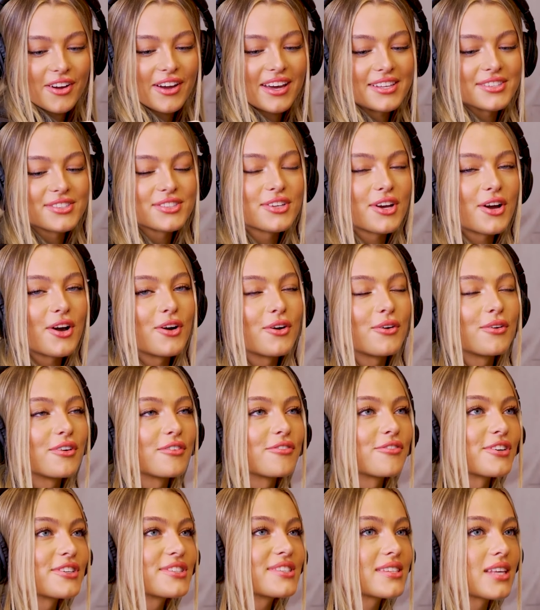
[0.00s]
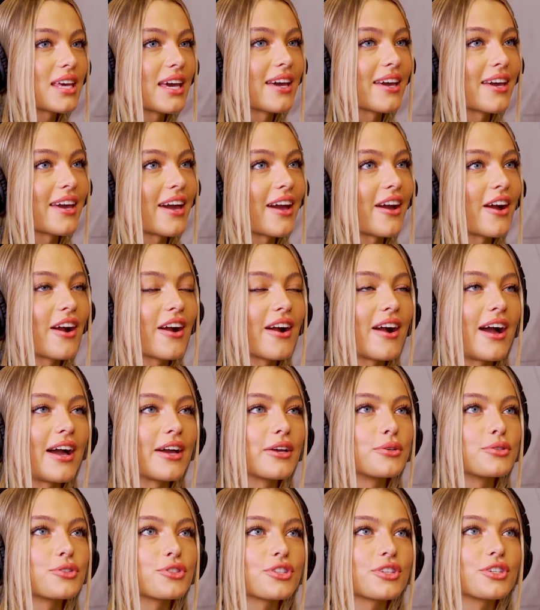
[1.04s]
Okay, so for skincare, I
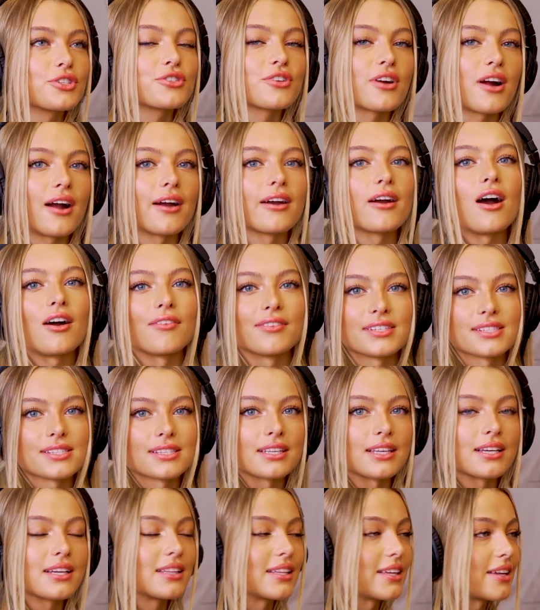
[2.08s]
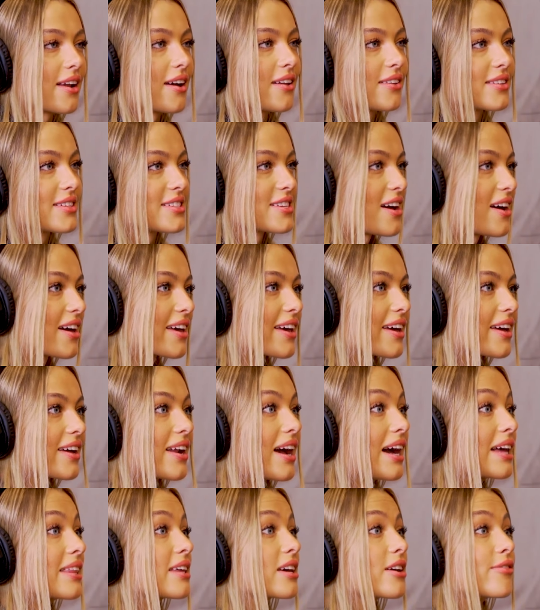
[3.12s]
usually try obviously clean, healthy diet.
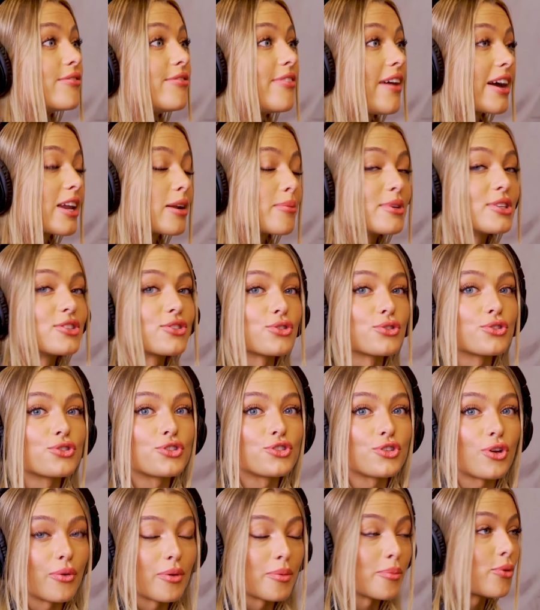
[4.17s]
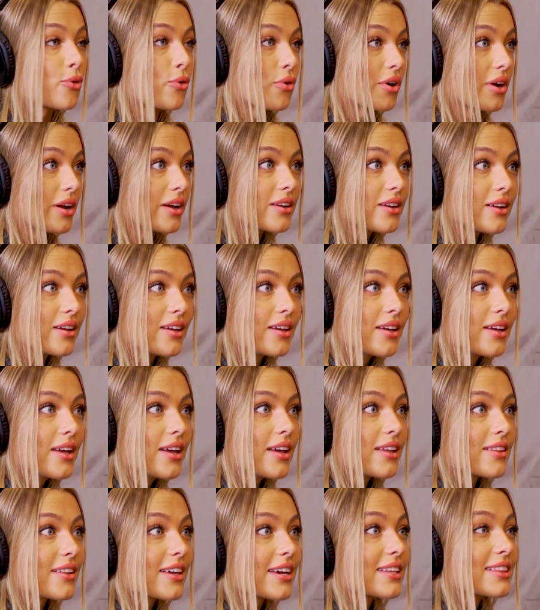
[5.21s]
I think vitamins are so
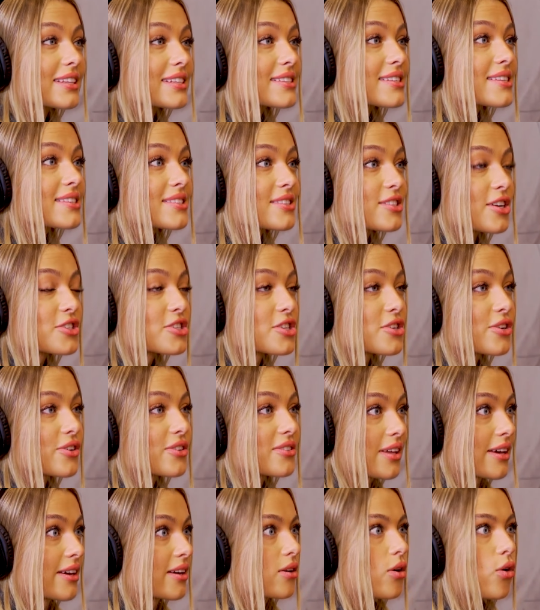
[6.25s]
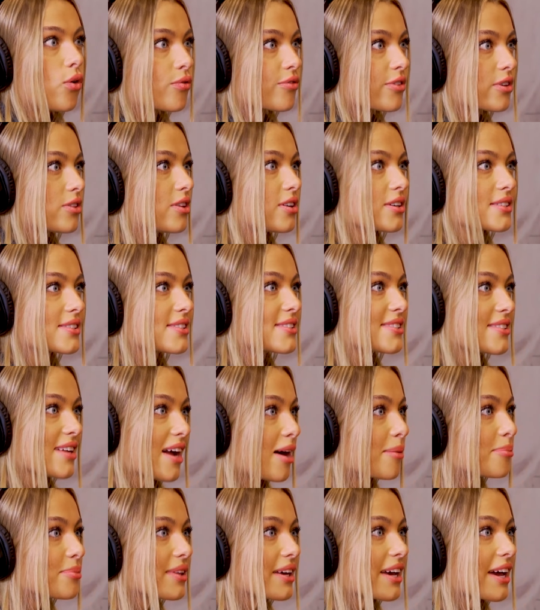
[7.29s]
important. Like this is such an like overlooked
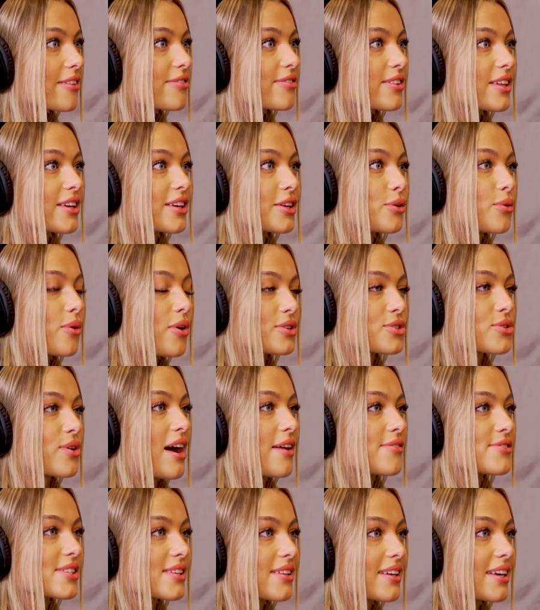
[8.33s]
step. Like I feel like you also have to